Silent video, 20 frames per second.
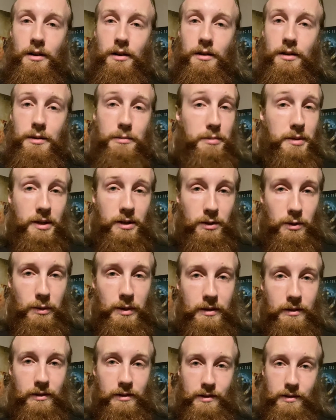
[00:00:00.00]
the big
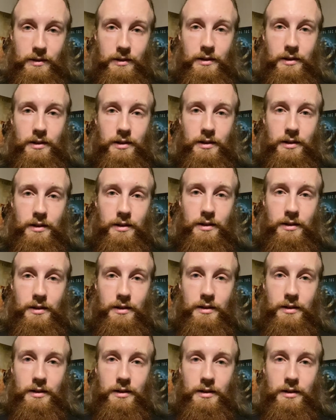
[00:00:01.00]
twist
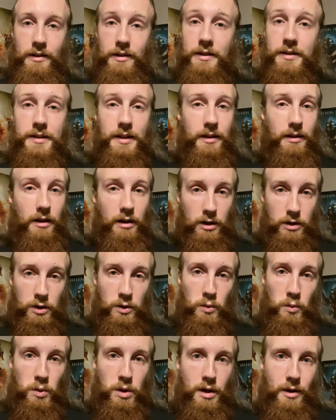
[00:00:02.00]
is that
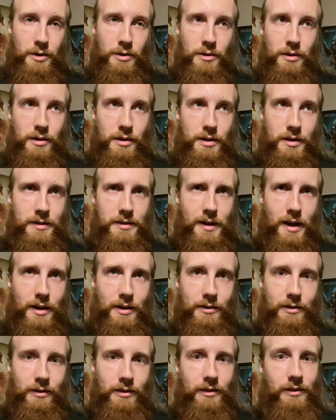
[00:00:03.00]
Underwater is
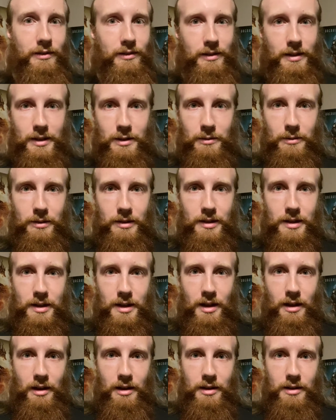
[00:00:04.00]
actually secretly
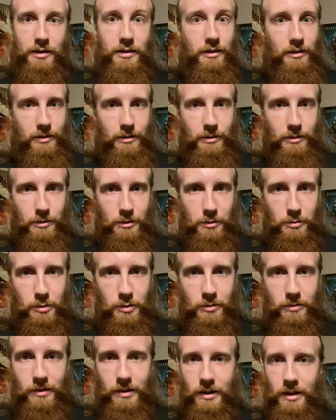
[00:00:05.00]
a Cthulhu
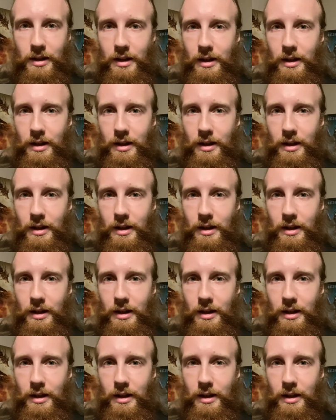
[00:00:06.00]
movie.